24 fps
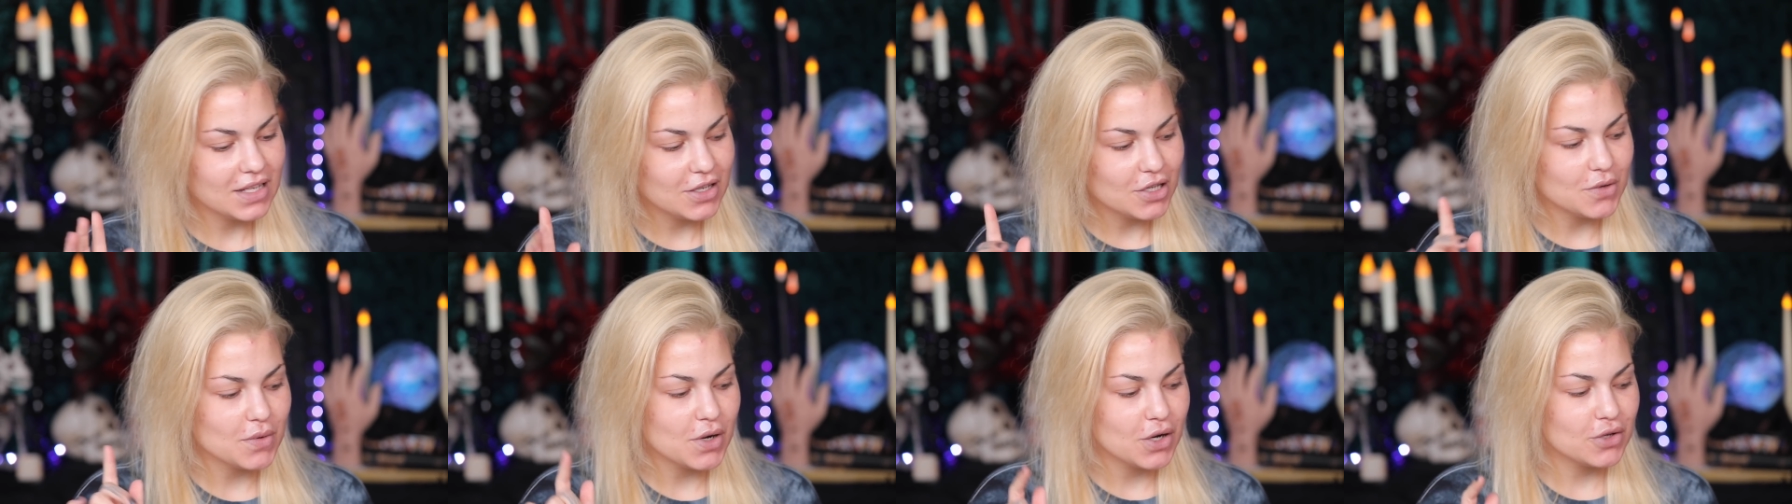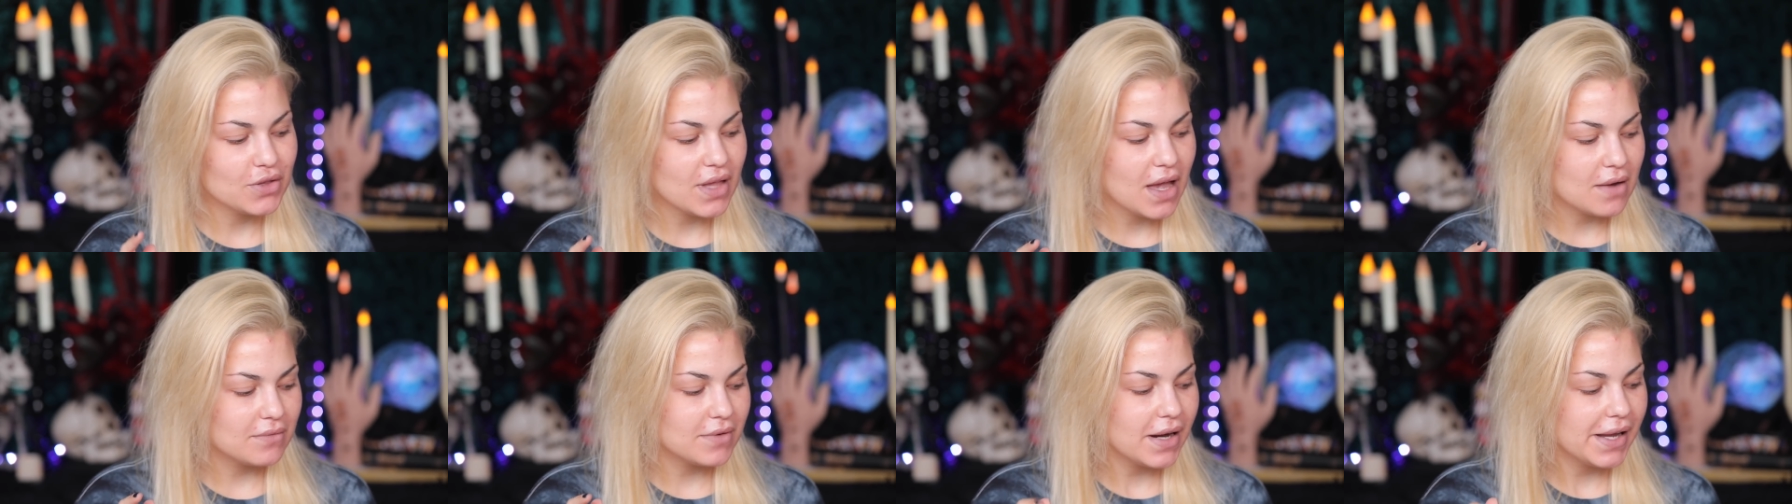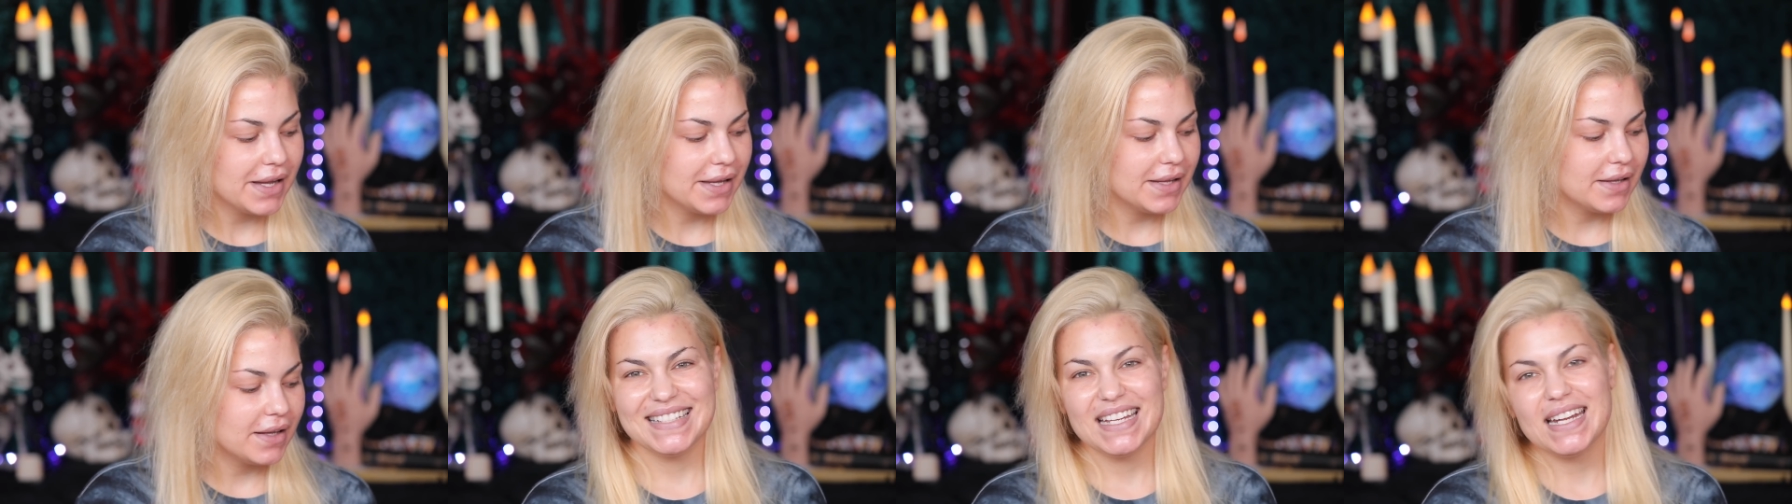You heard that
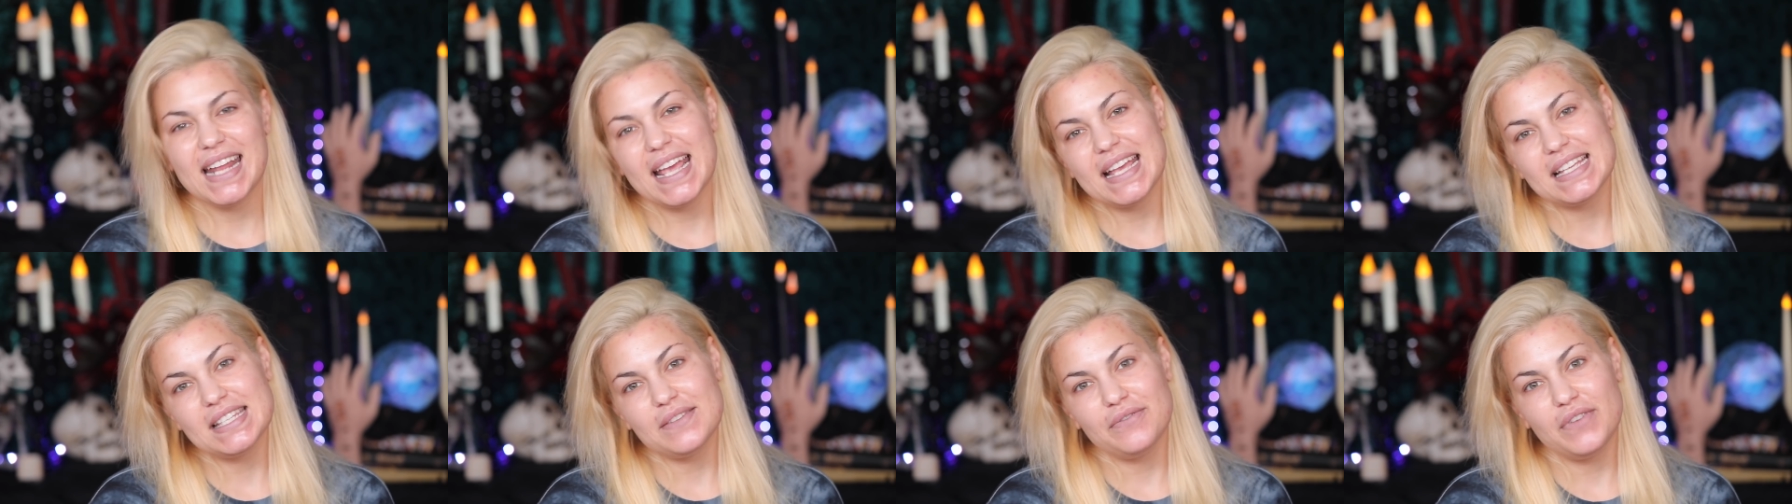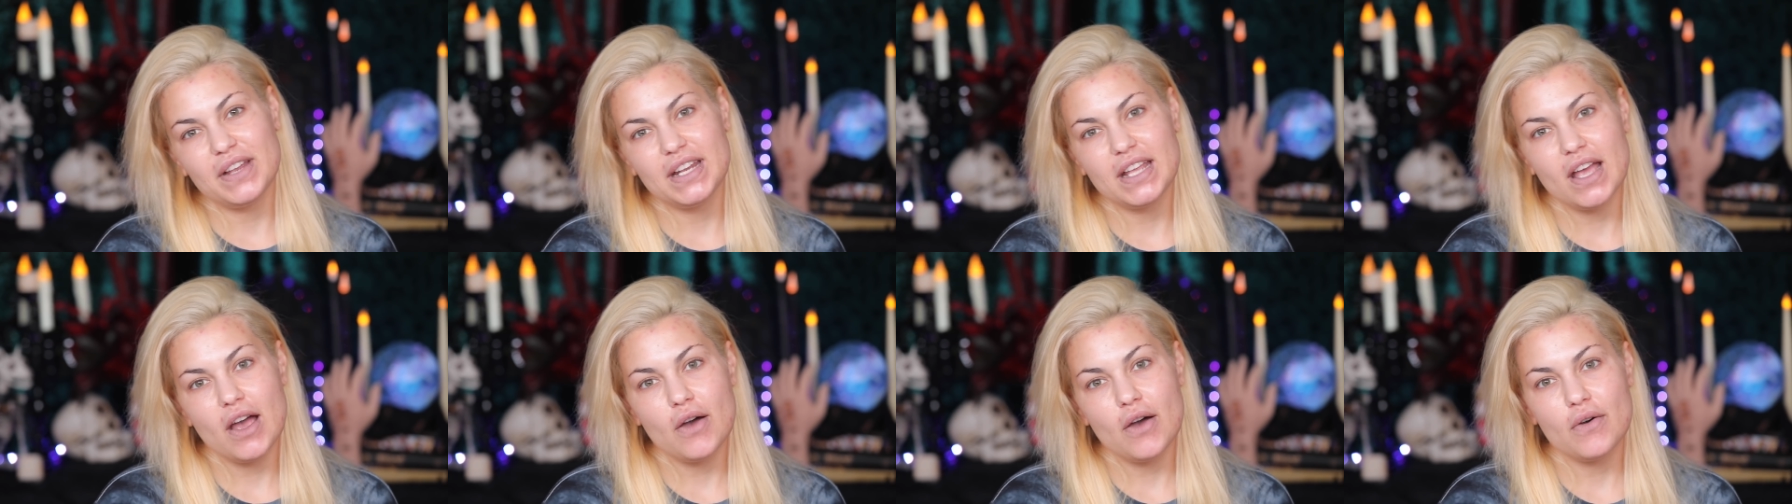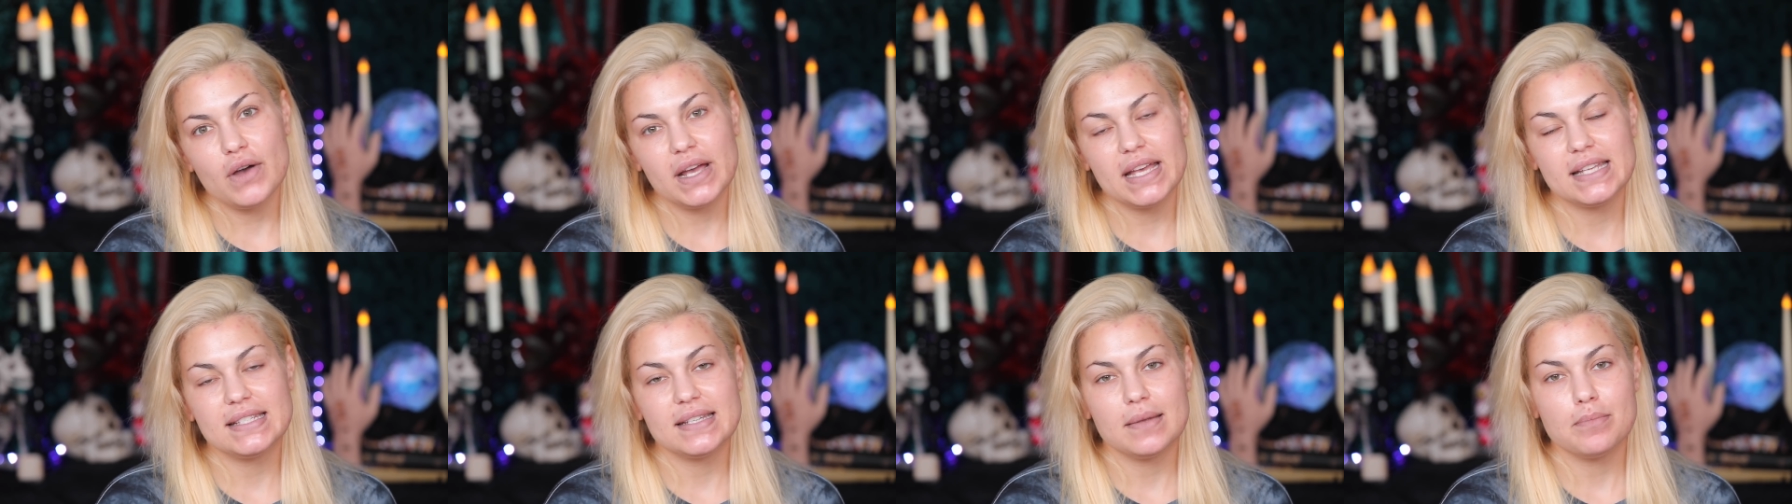right. Today's video
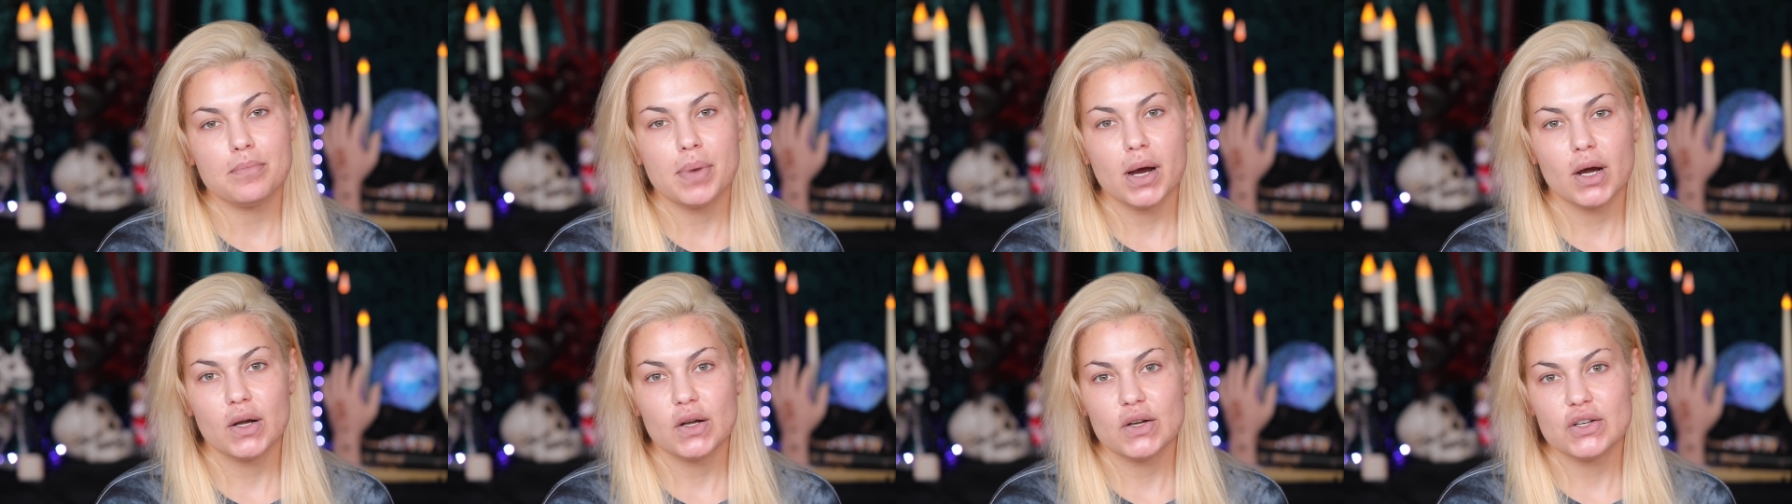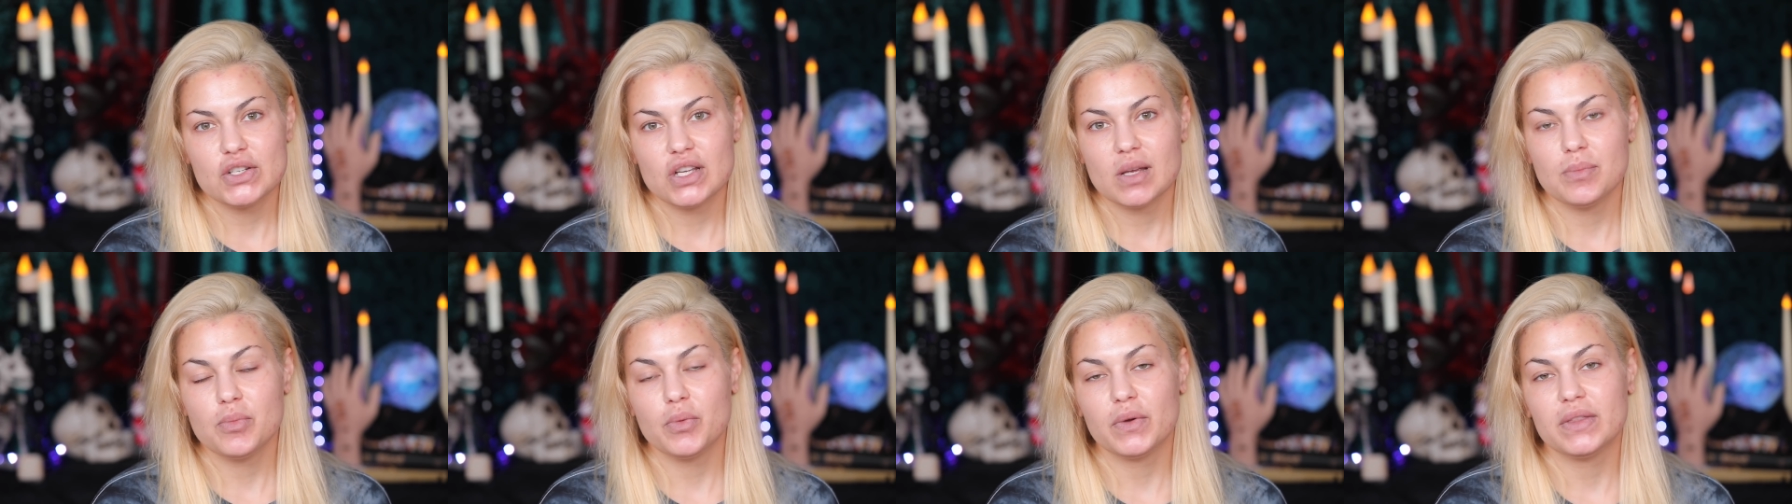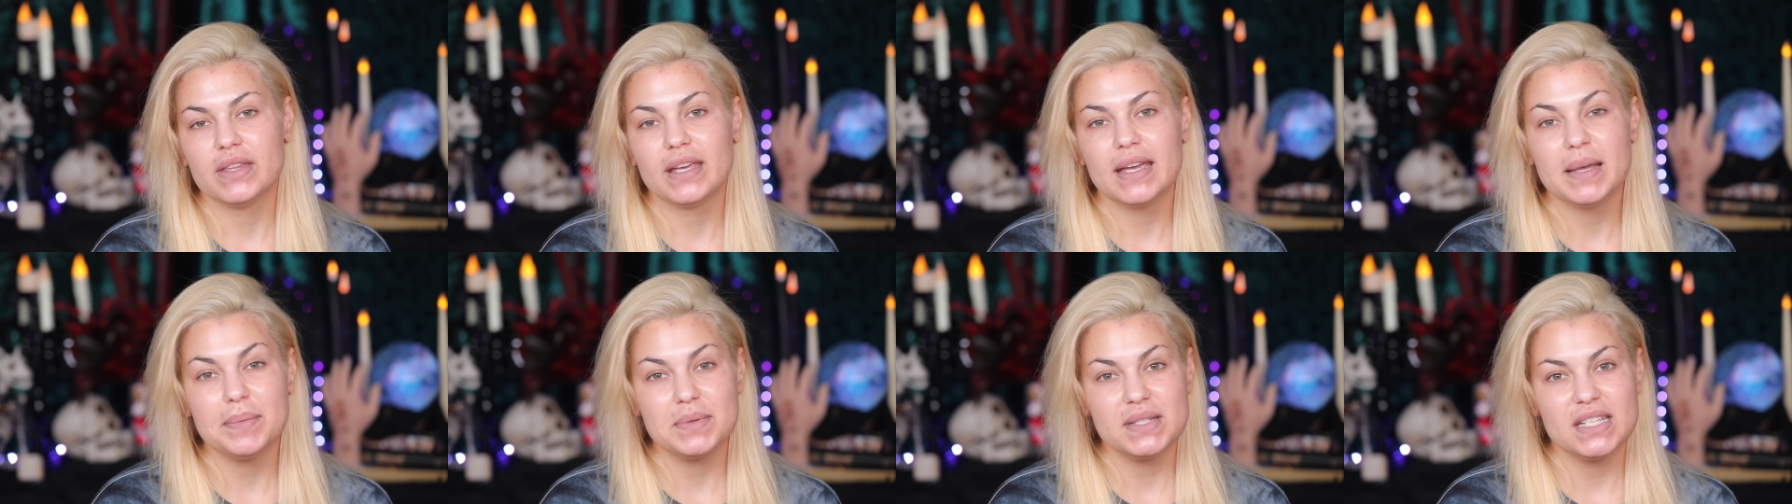is in partnership
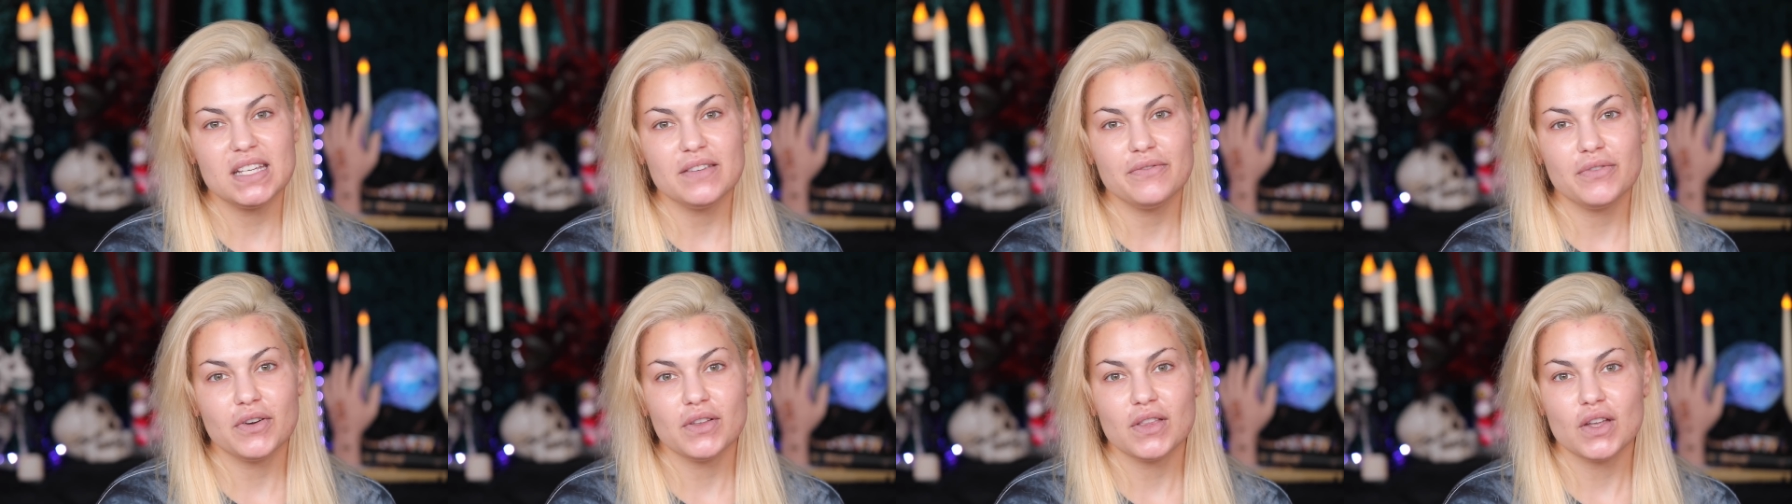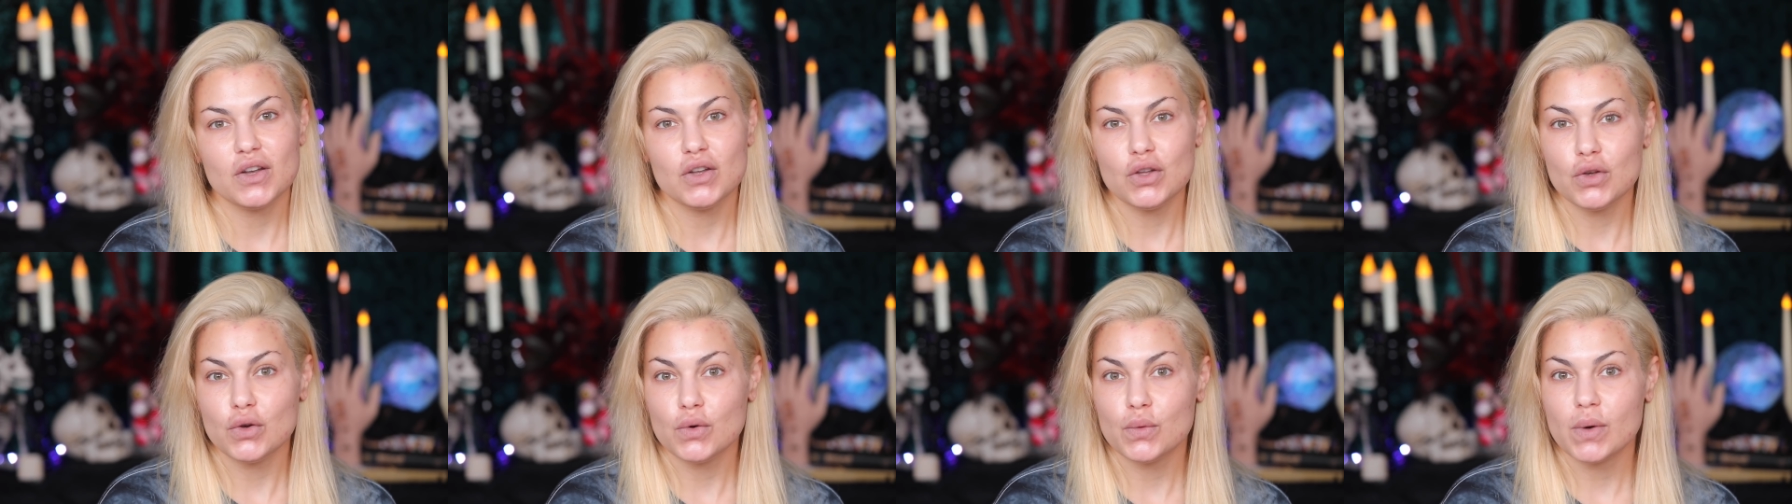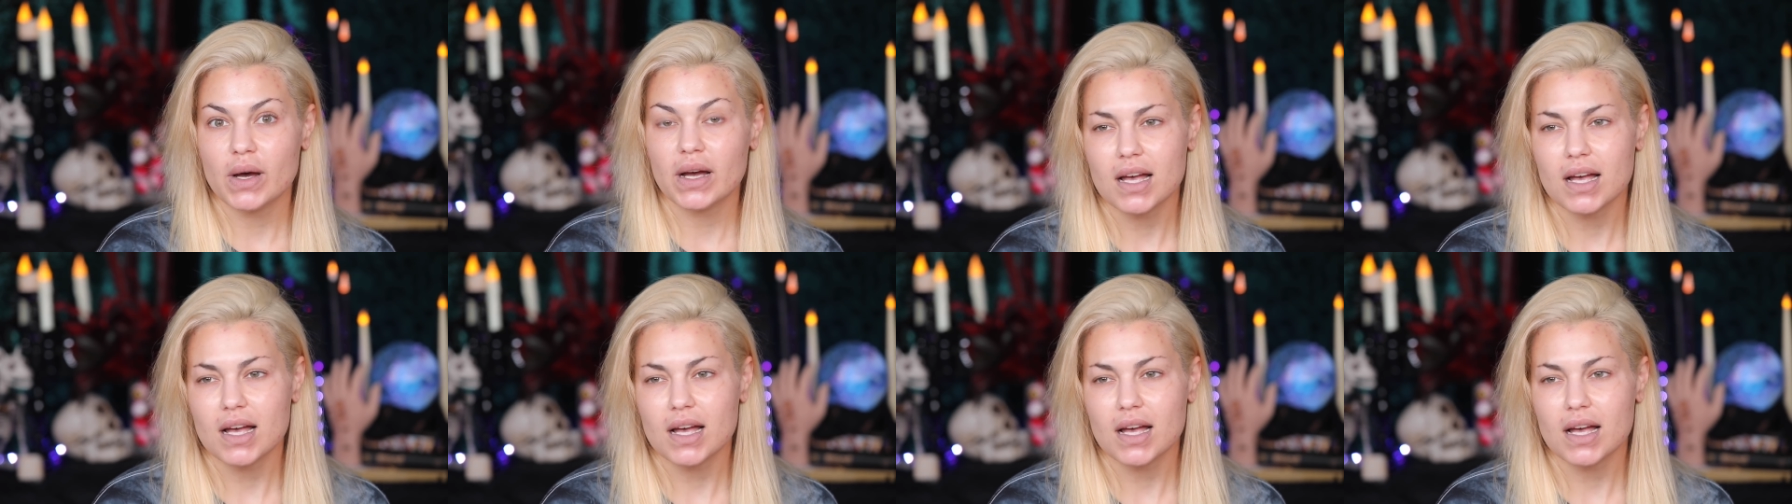with Ipsy for the new